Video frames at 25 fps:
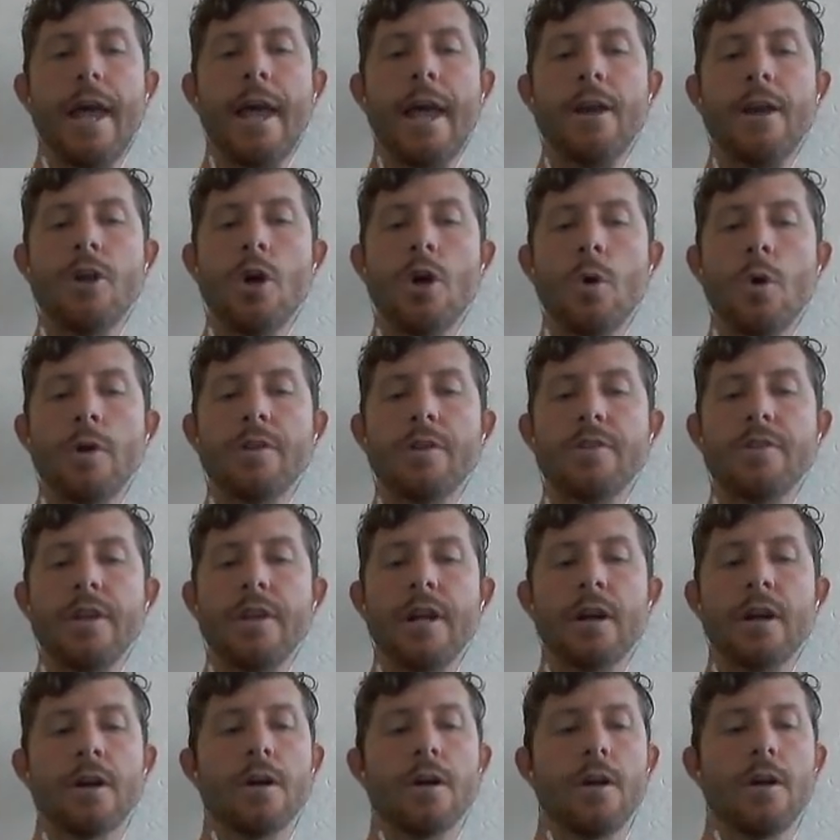And notice
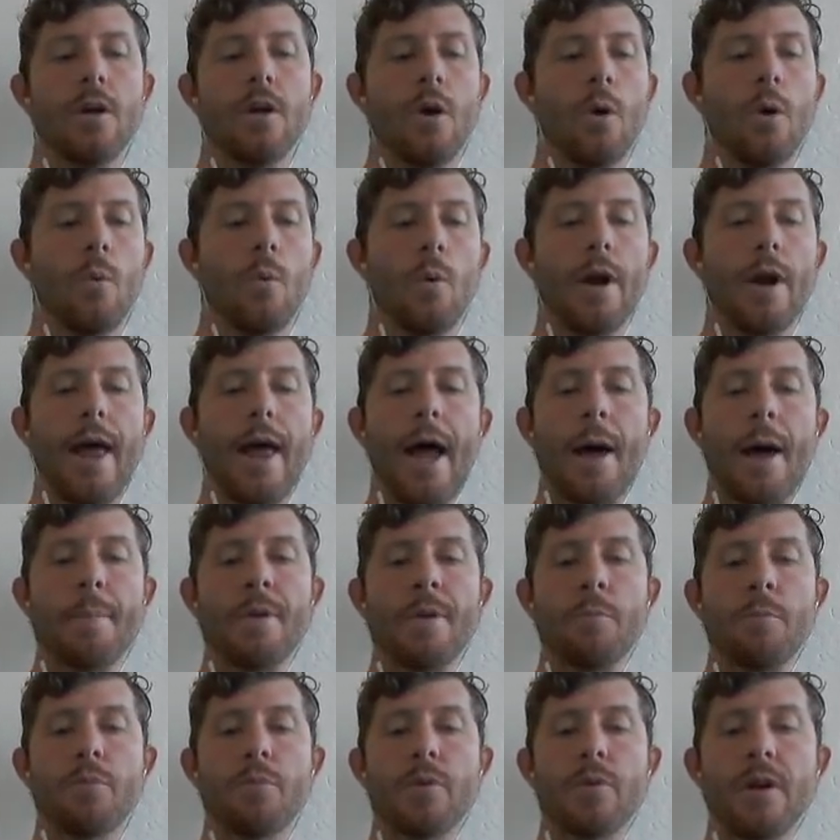here what
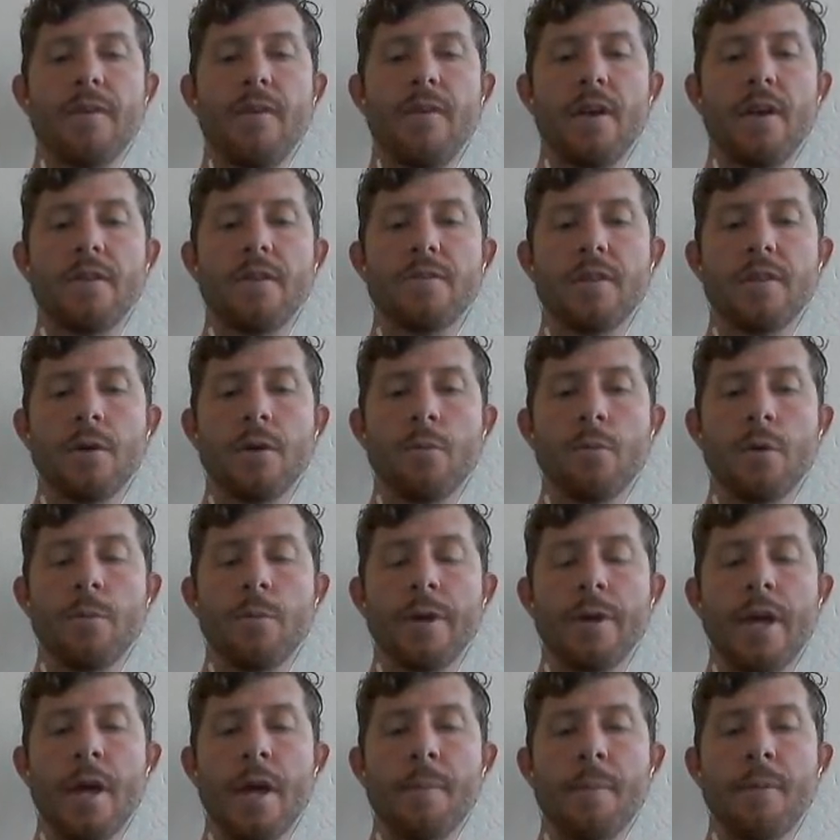happened previously when
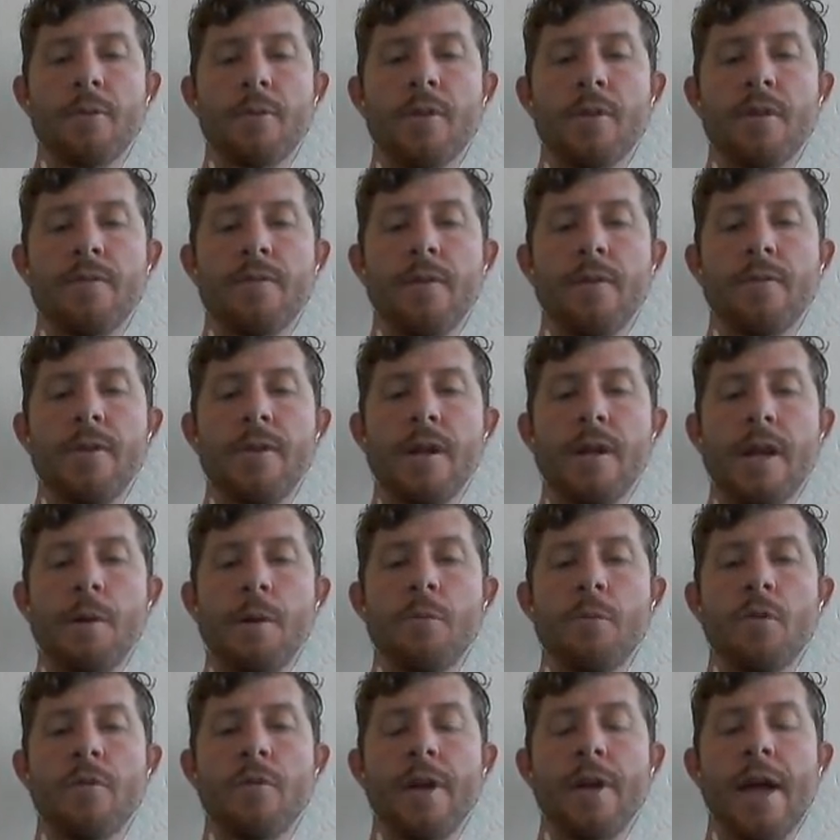we came up to the 50-day
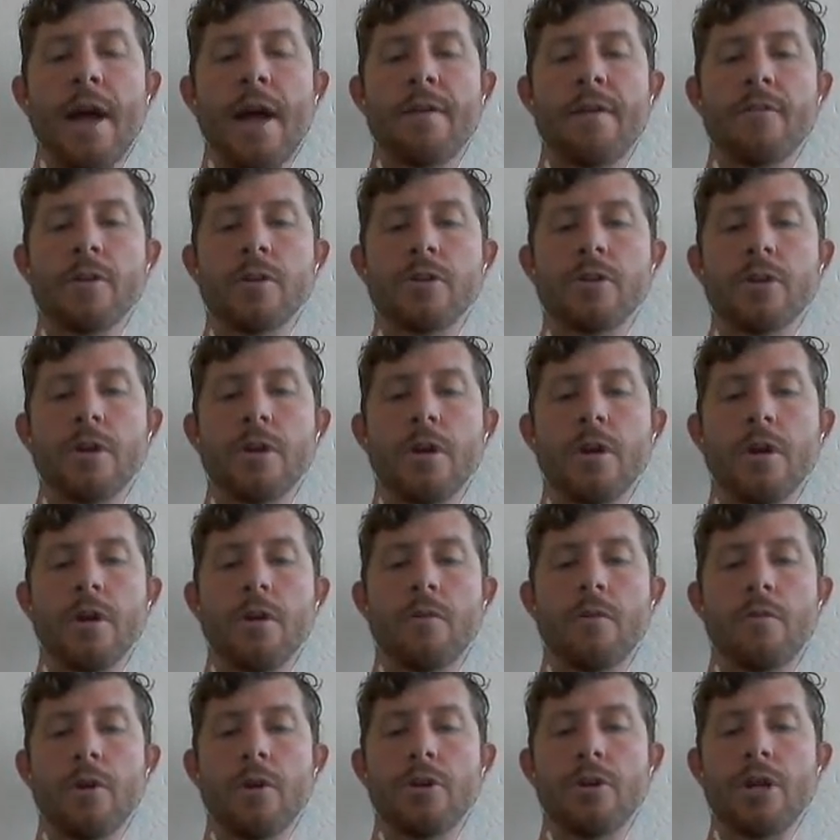moving average.
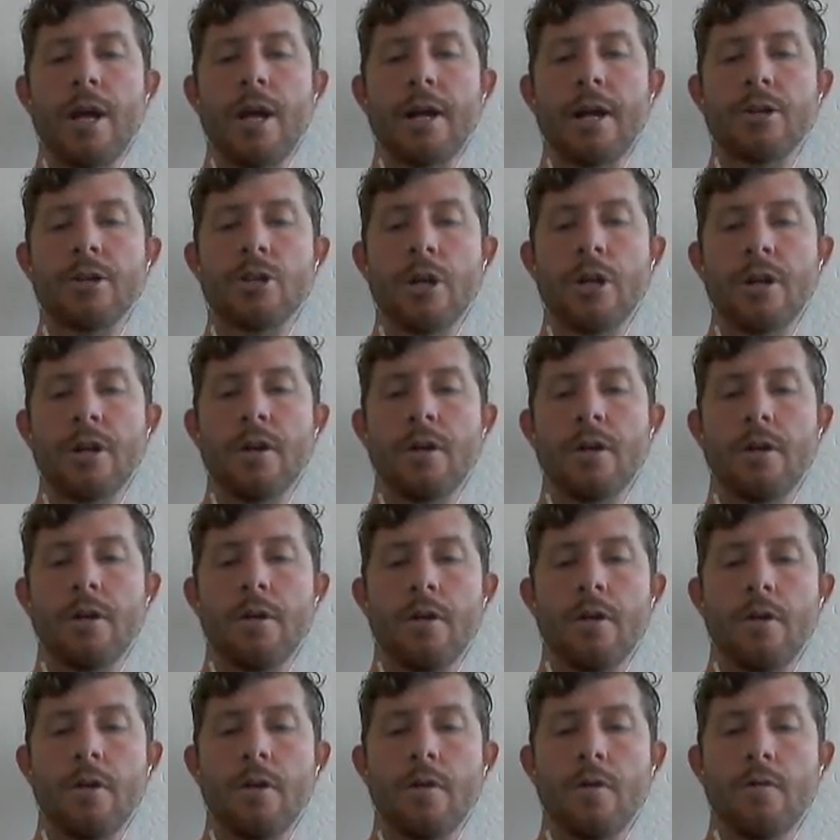Rejection,
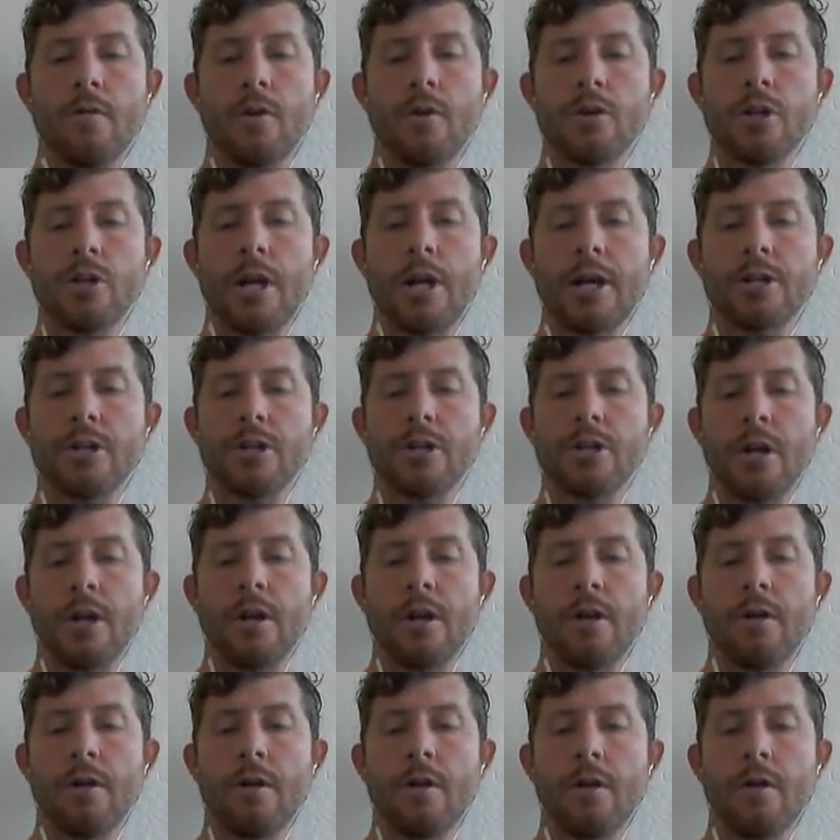
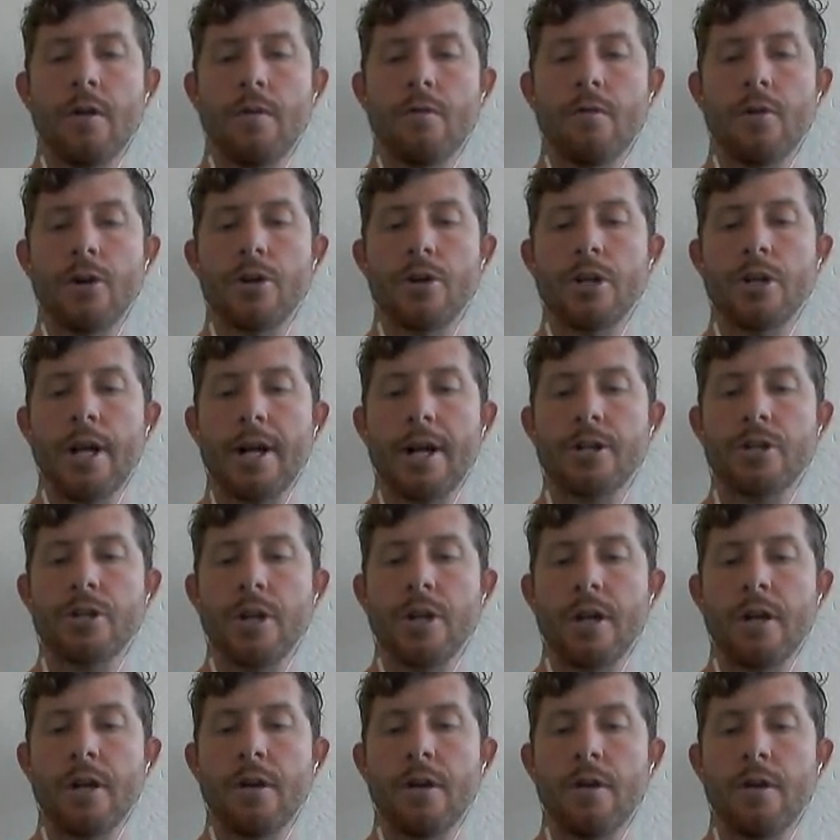rejection,
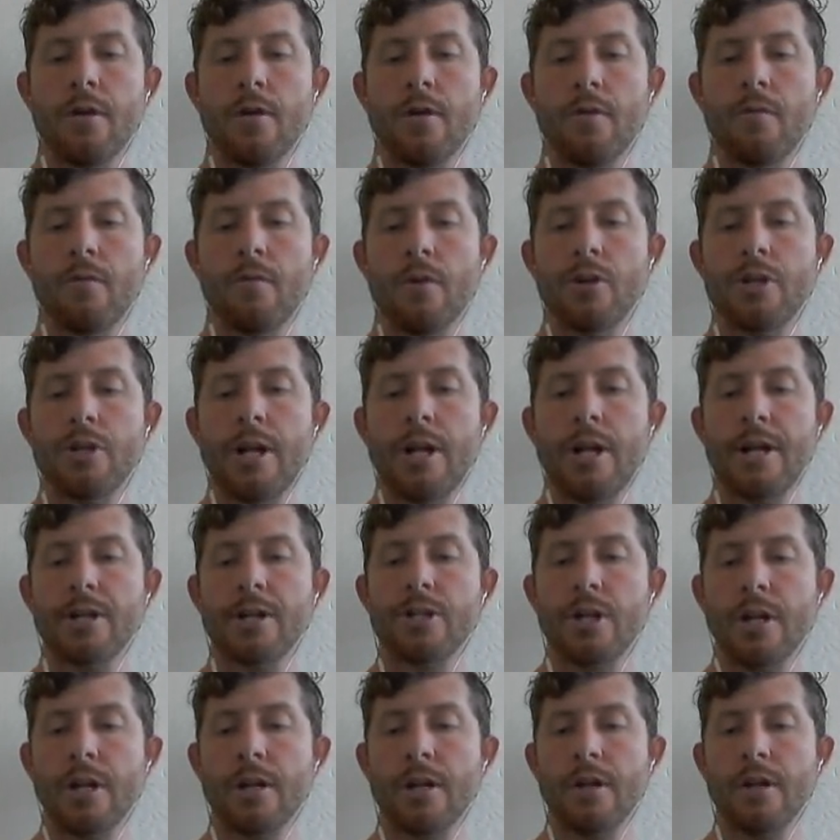rejection,
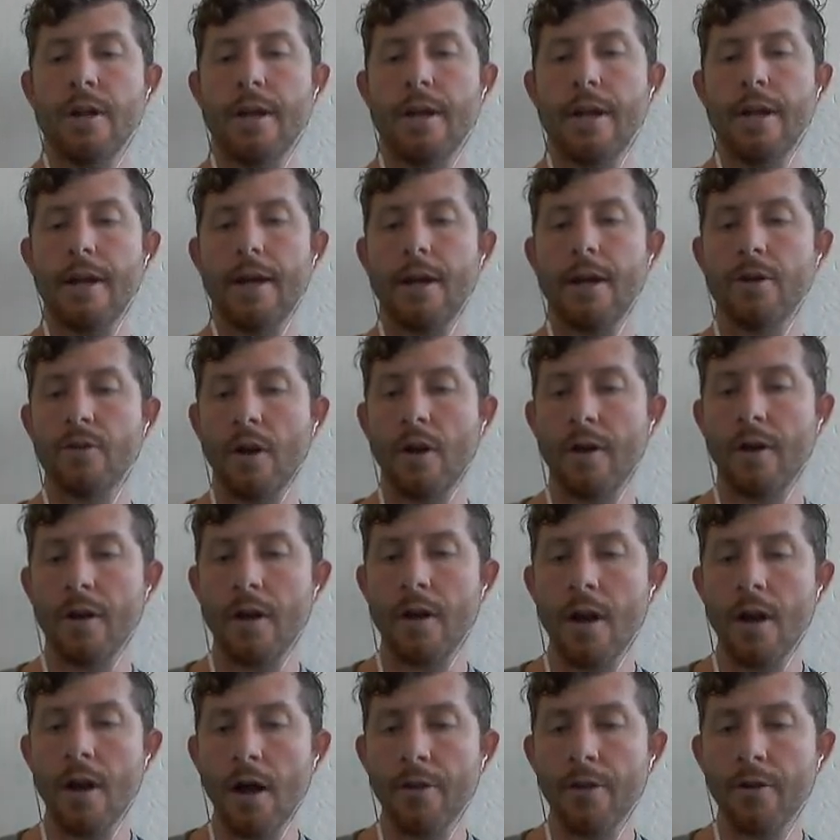rejection. Here's
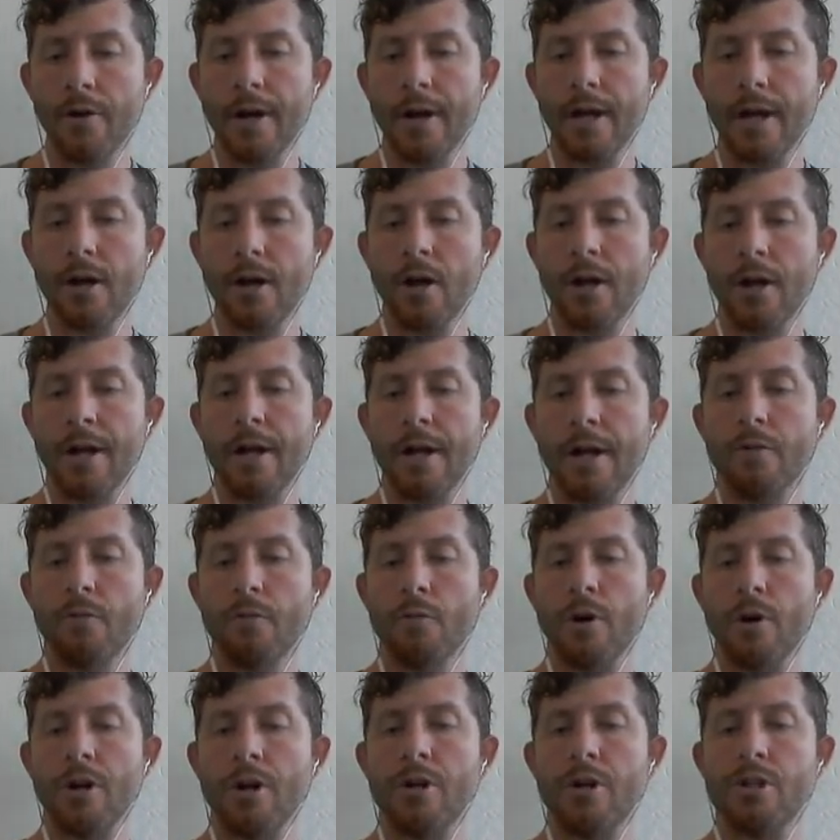another hit on it,
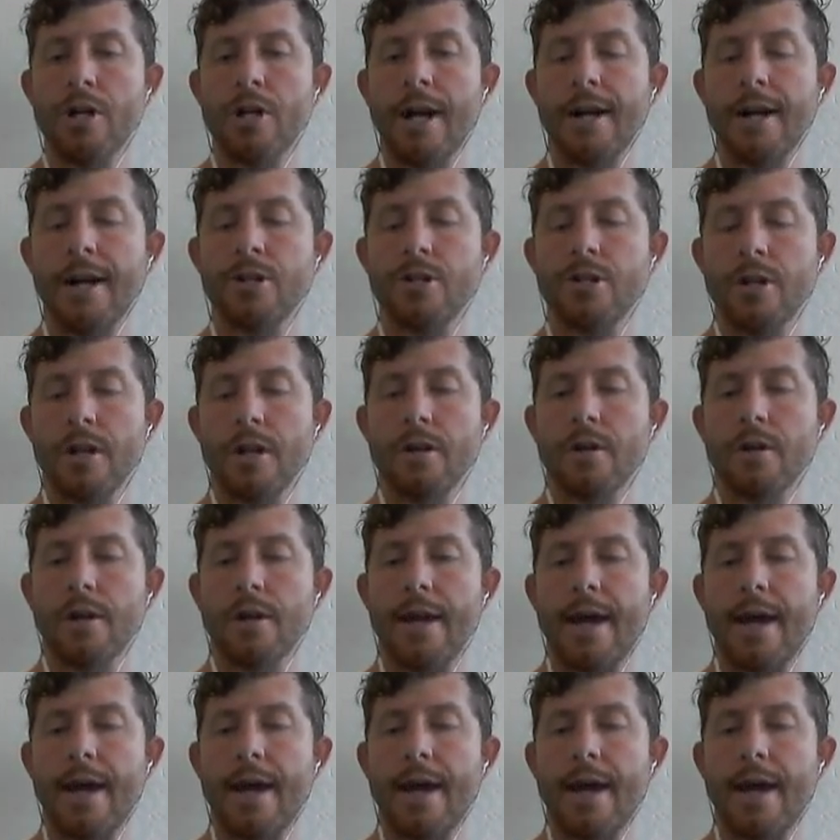rejection.